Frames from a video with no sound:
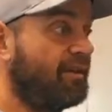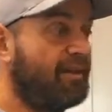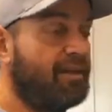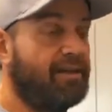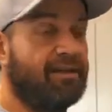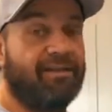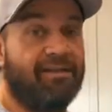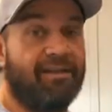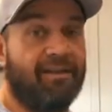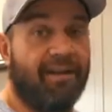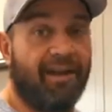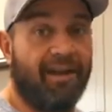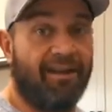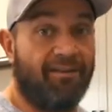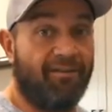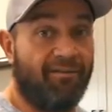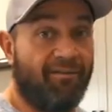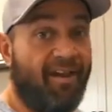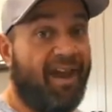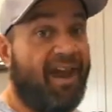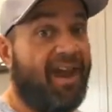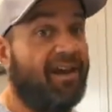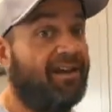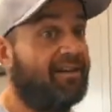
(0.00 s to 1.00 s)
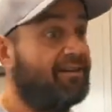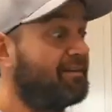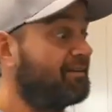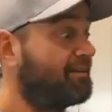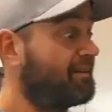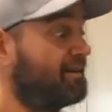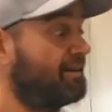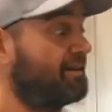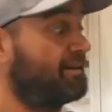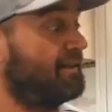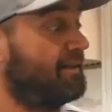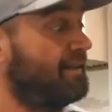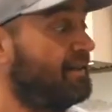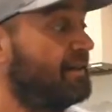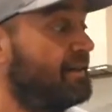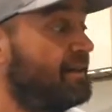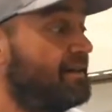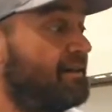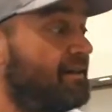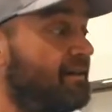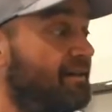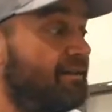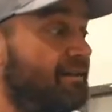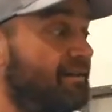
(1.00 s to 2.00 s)
lead to you getting fat, right?
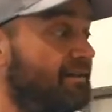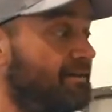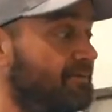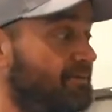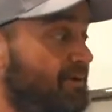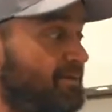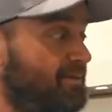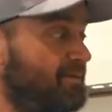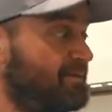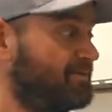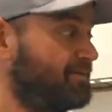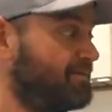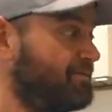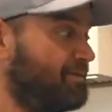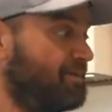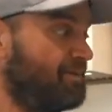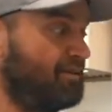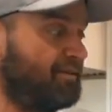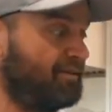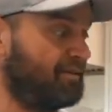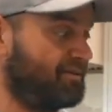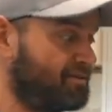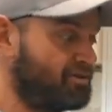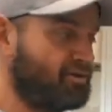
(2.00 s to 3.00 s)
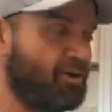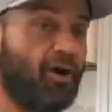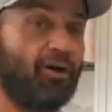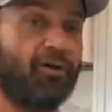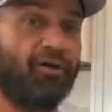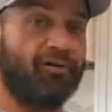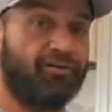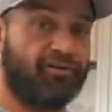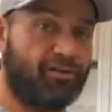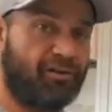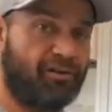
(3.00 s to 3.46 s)
Other than maybe some of the chocolate